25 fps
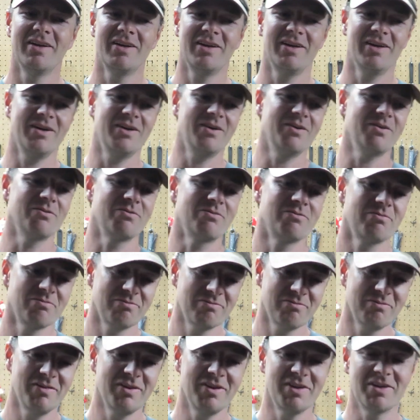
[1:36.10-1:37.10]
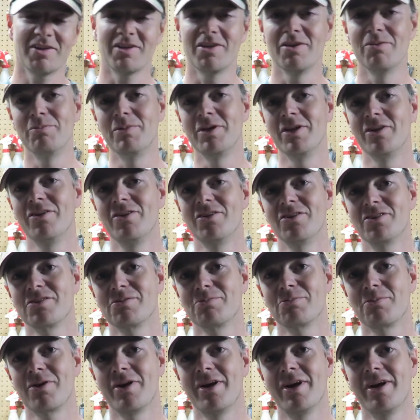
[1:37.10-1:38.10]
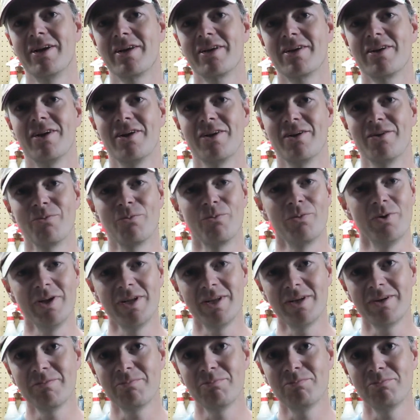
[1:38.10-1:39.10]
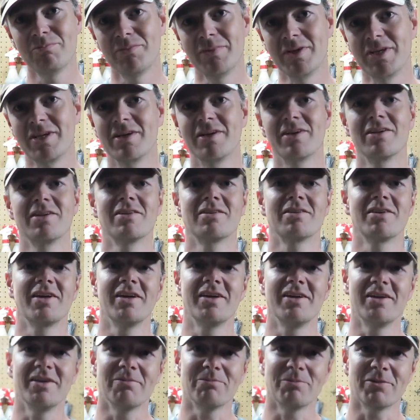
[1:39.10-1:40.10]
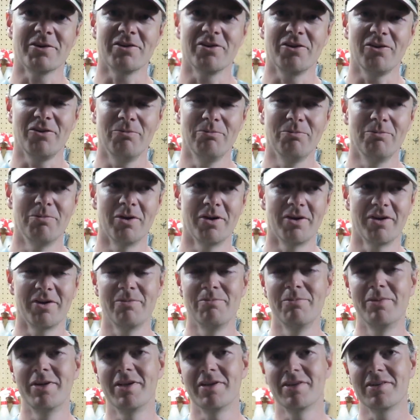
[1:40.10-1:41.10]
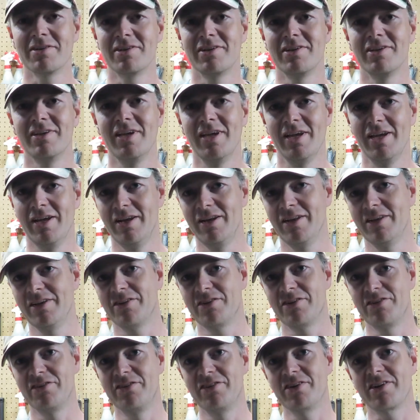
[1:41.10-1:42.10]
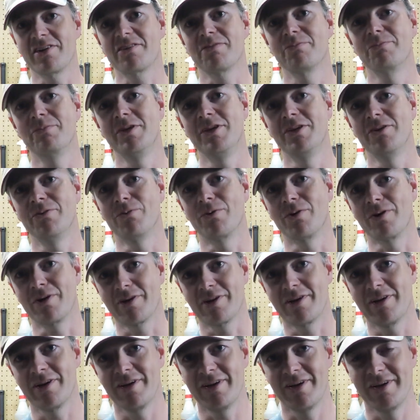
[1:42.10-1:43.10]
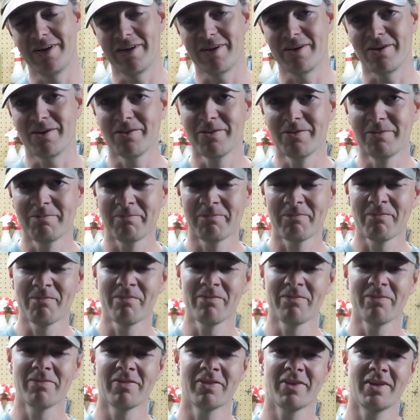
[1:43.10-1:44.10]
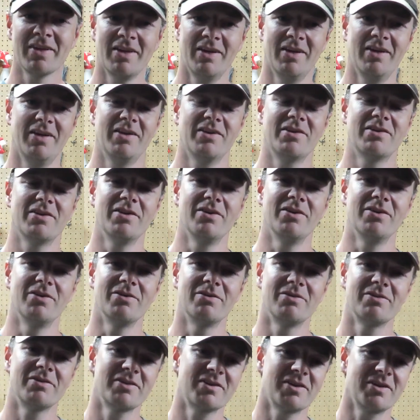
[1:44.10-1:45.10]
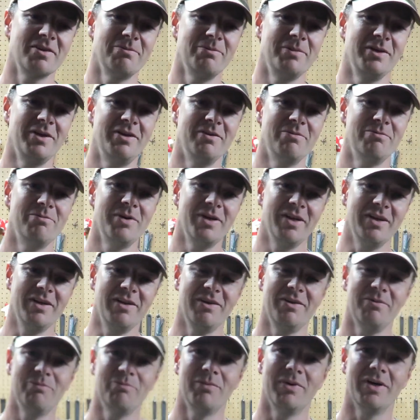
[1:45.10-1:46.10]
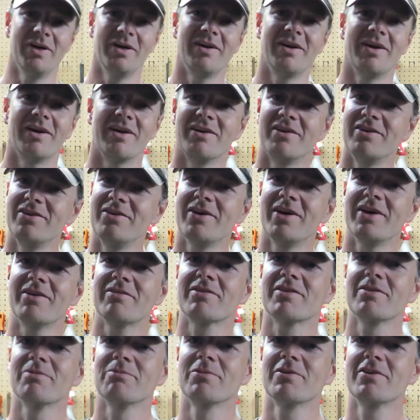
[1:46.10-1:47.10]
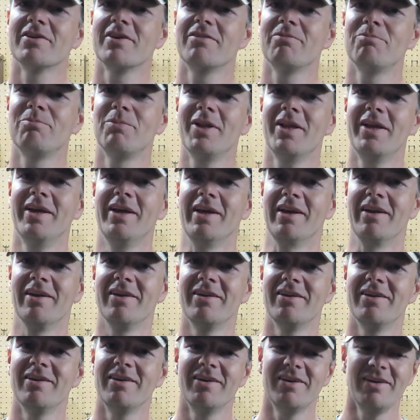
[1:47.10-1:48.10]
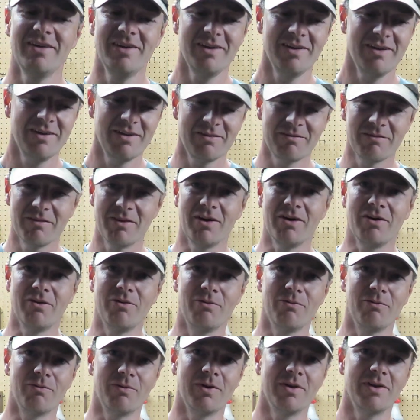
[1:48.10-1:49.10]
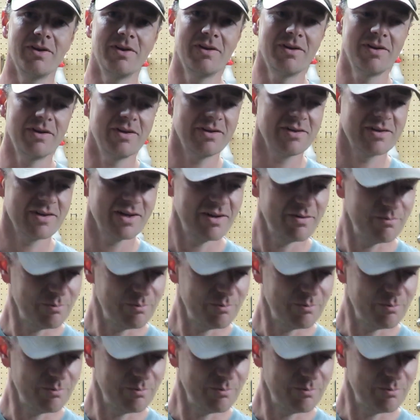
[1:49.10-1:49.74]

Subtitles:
Now, going to be a little sporadic on when, because I am still pretty busy and it's just me working here. So it's going to be dependent, but I do have some stuff planned. Now, one of the things I